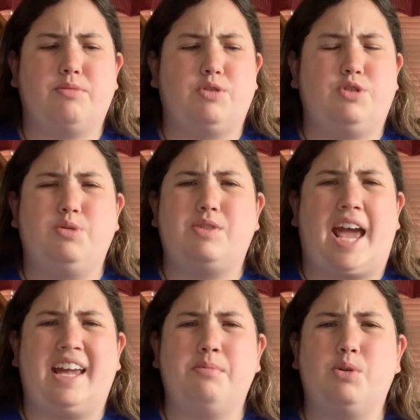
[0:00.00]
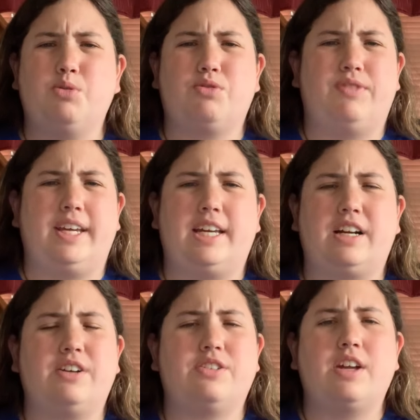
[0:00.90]
Those two tables,
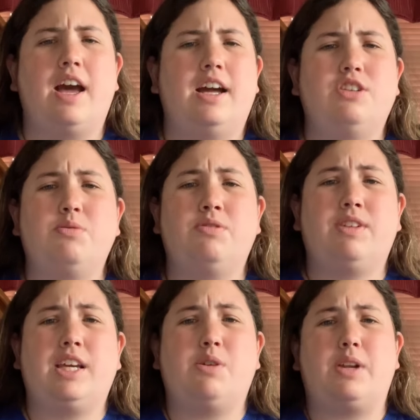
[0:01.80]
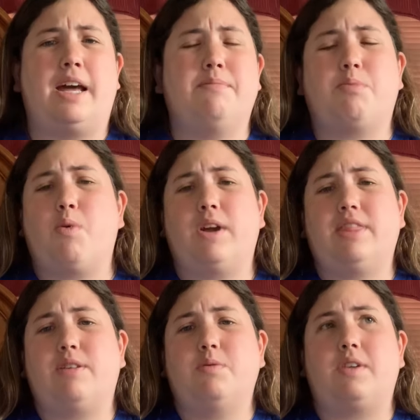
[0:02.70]
figures. Just wanted to really go ahead and
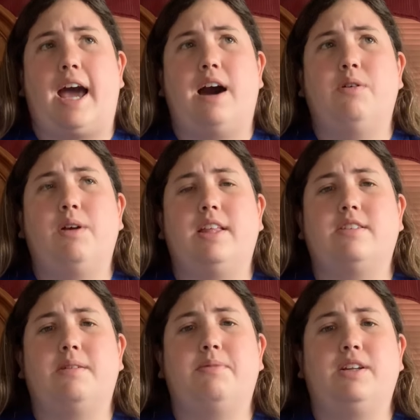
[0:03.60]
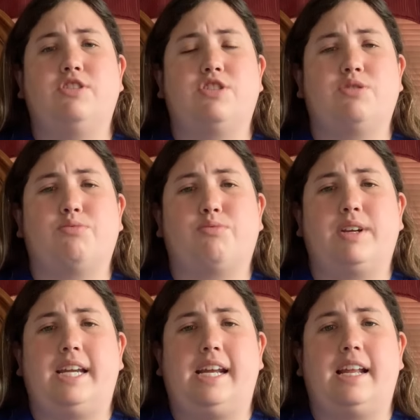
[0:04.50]
point those out and something just to
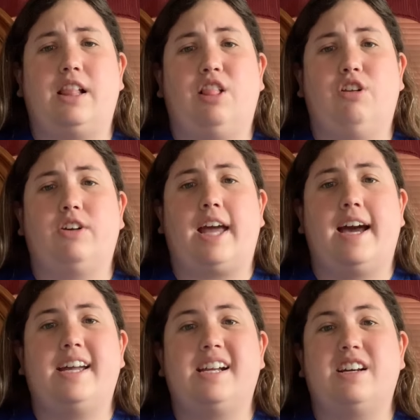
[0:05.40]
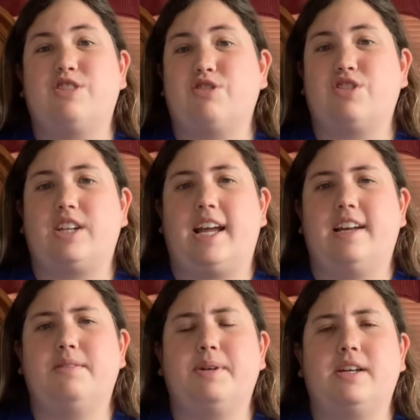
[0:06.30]
read and look at and
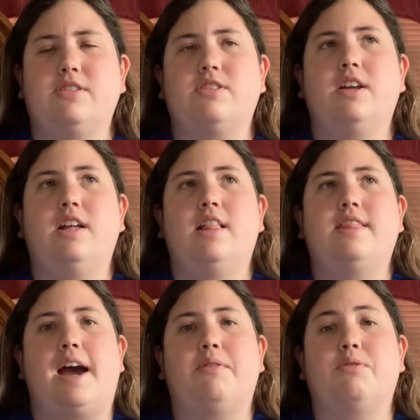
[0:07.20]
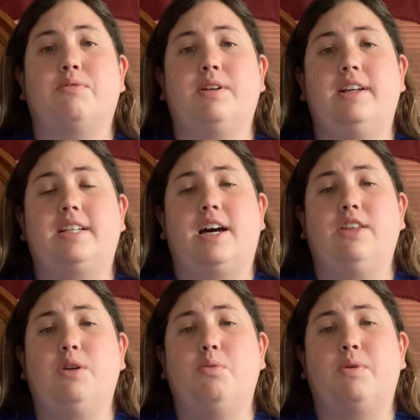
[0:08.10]
understand, because that will really tell
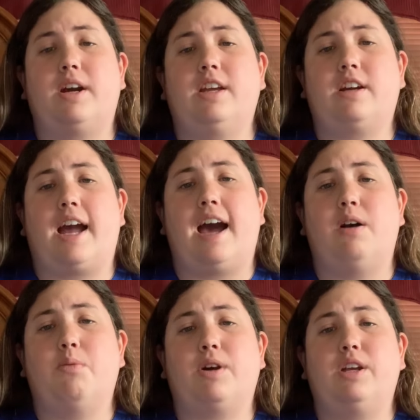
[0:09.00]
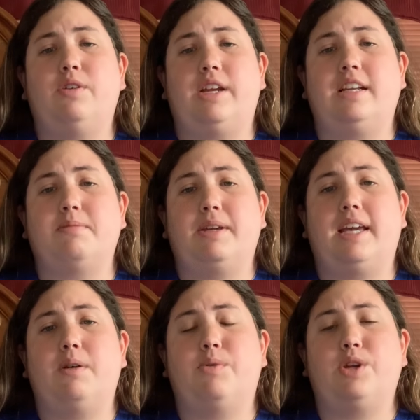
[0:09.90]
you where you're at, where you need to
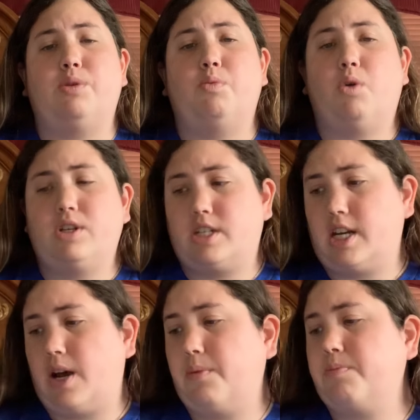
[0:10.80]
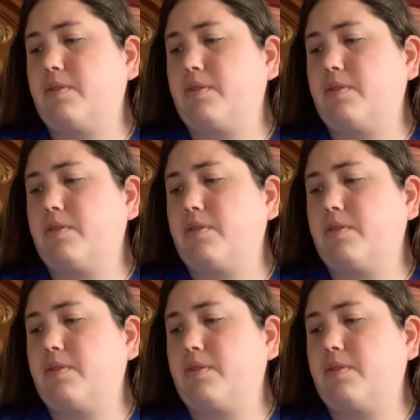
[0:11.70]
be, and what you want to know.